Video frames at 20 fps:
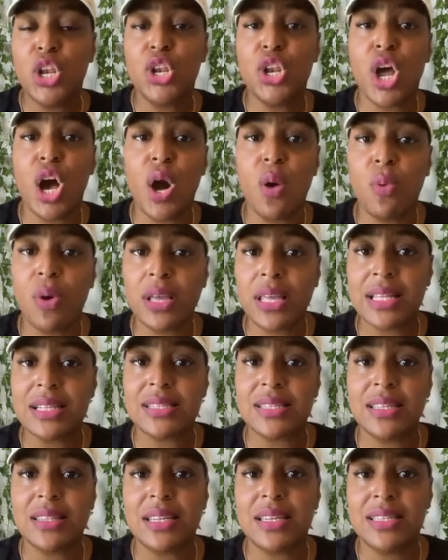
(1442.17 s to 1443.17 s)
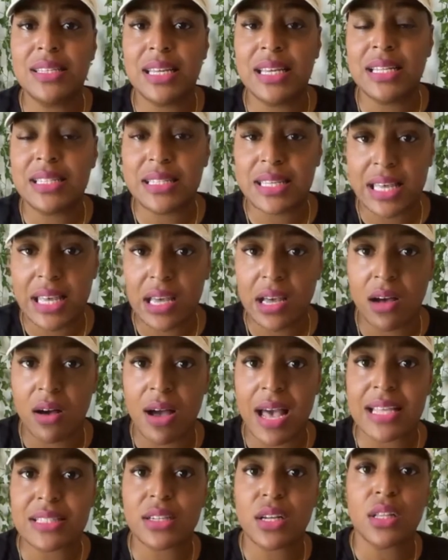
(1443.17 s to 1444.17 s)
no one can see the detail
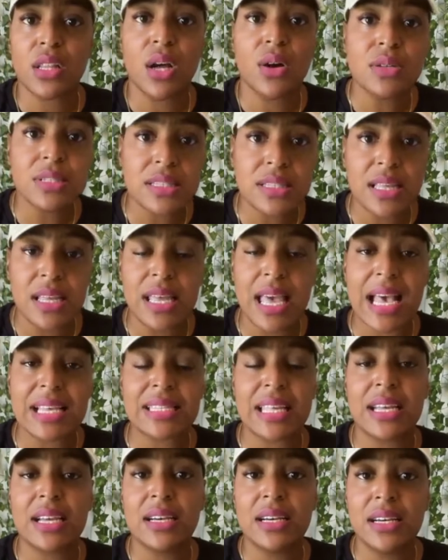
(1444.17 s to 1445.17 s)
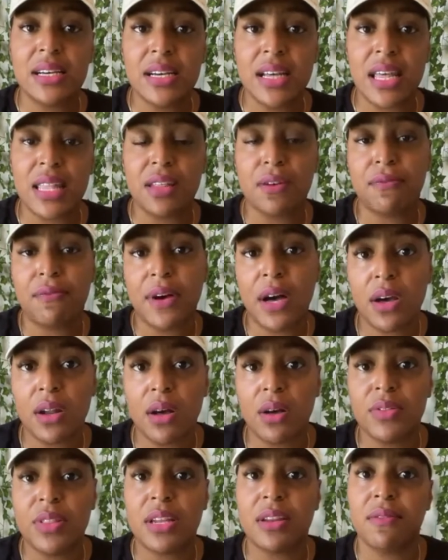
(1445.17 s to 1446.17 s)
as closely as they could in the
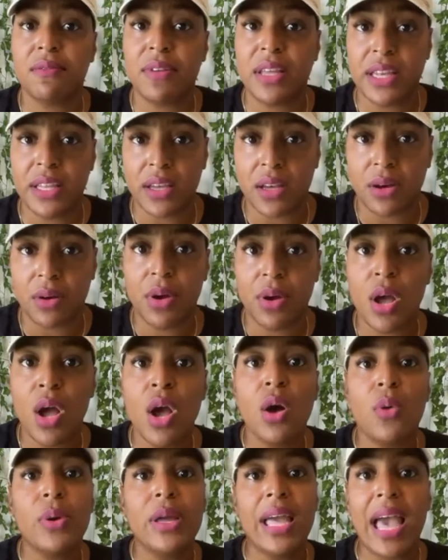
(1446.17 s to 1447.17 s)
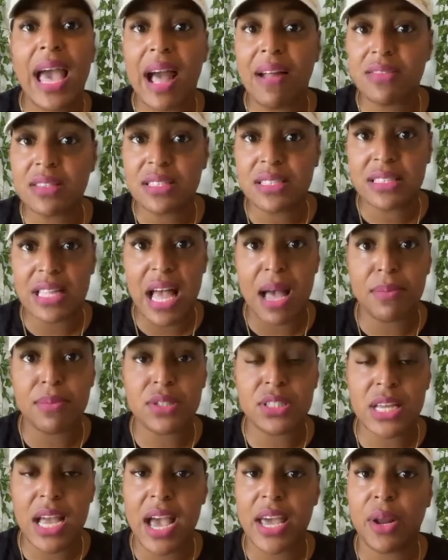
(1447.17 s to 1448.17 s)
photo than in video. We have to stop
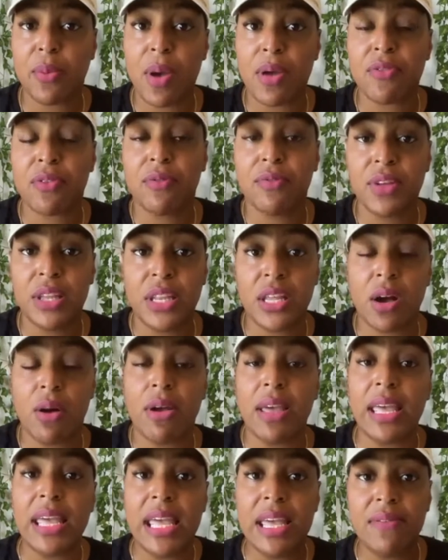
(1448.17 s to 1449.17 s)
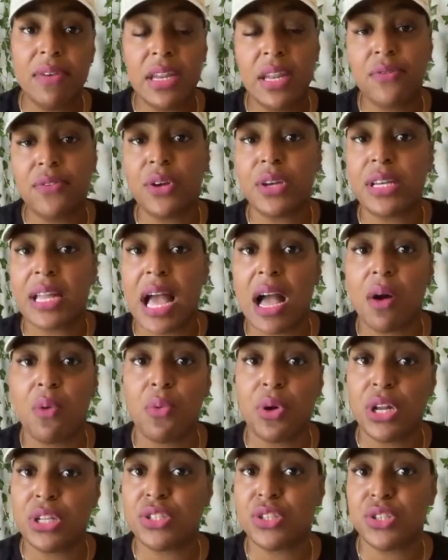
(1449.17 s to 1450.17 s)
shying away from video. Even if you're not
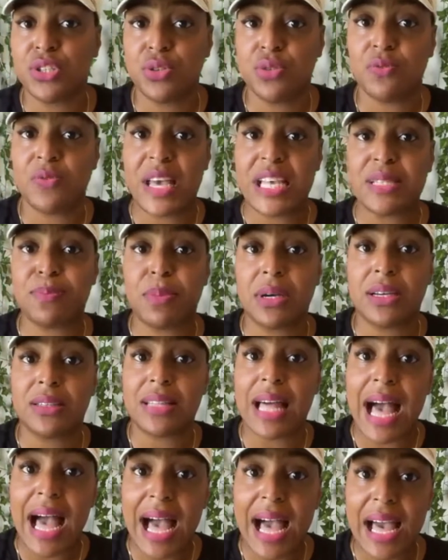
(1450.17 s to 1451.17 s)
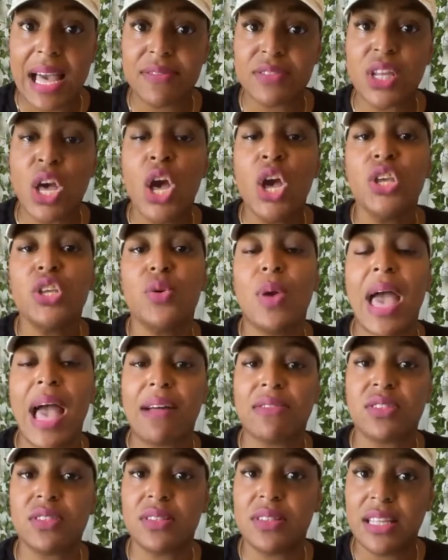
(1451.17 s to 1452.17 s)
wanting to do Facebook Lives, you
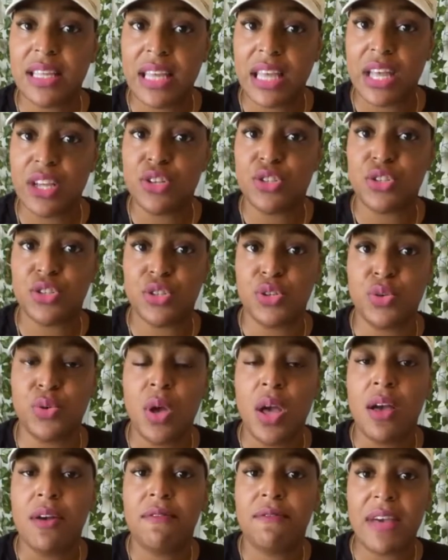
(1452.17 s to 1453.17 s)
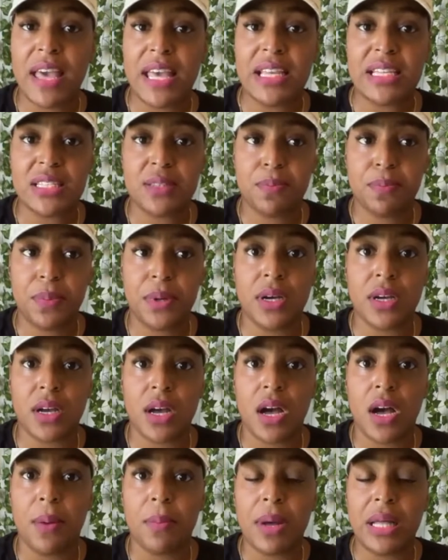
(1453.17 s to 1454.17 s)
have to then do Facebook,
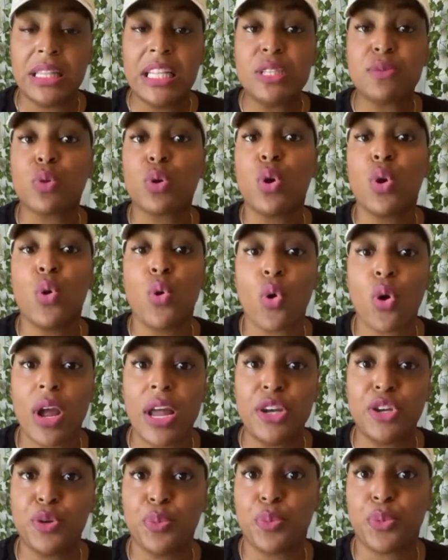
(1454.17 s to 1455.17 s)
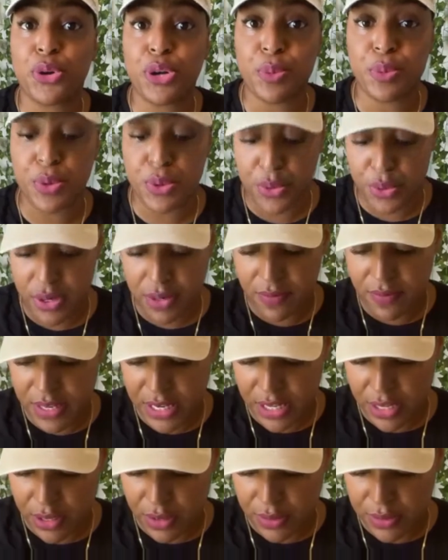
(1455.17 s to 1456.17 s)
at least record and do pre-recorded
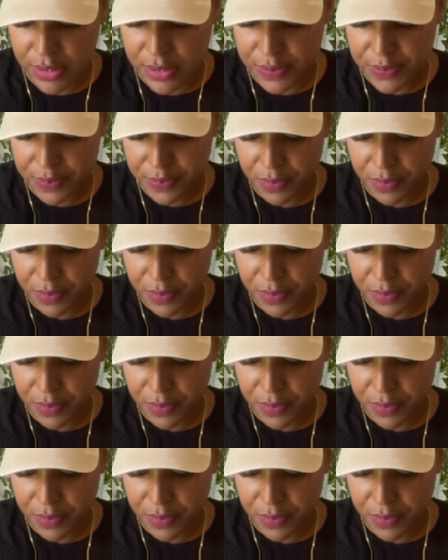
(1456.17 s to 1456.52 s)
videos.